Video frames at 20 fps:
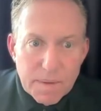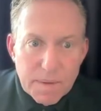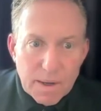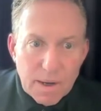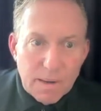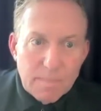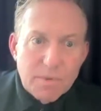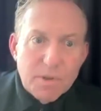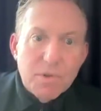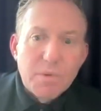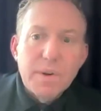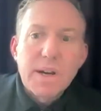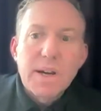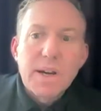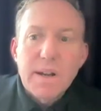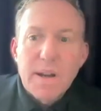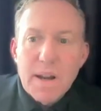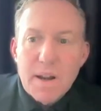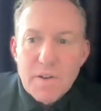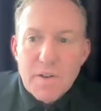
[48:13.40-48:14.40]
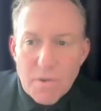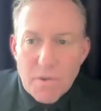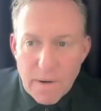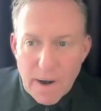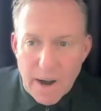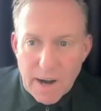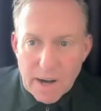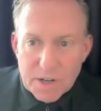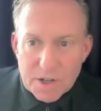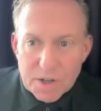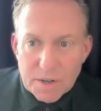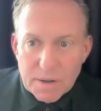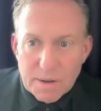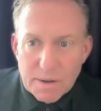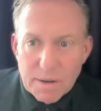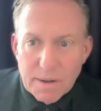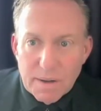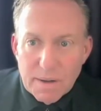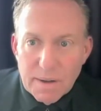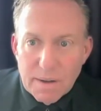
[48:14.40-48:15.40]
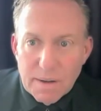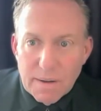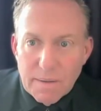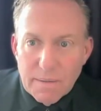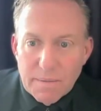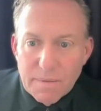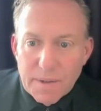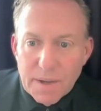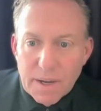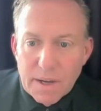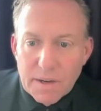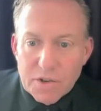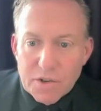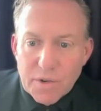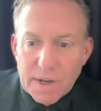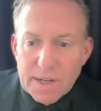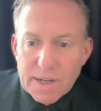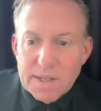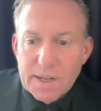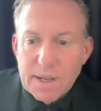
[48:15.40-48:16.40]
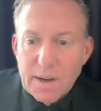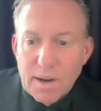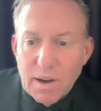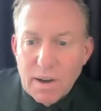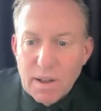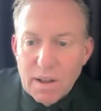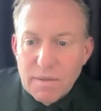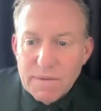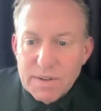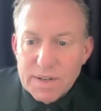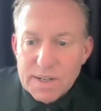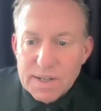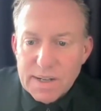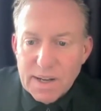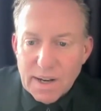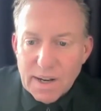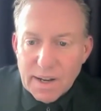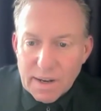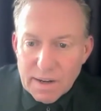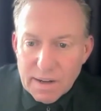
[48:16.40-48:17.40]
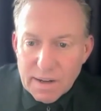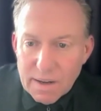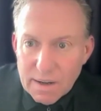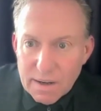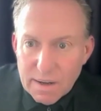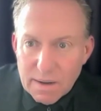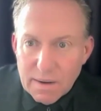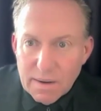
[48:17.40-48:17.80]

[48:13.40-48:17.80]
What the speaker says: I'm doing an interaction. And Tracy, all of a sudden,